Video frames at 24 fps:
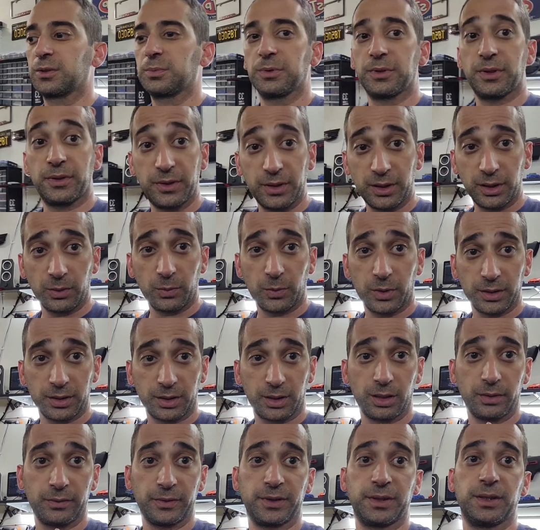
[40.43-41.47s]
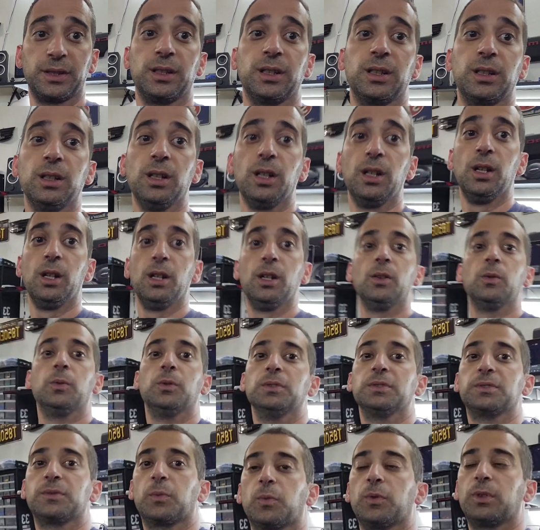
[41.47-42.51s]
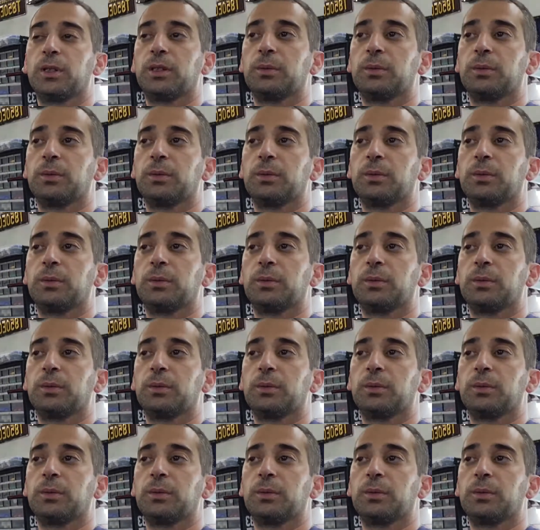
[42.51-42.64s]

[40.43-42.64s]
But the thing I wanted to cover today was one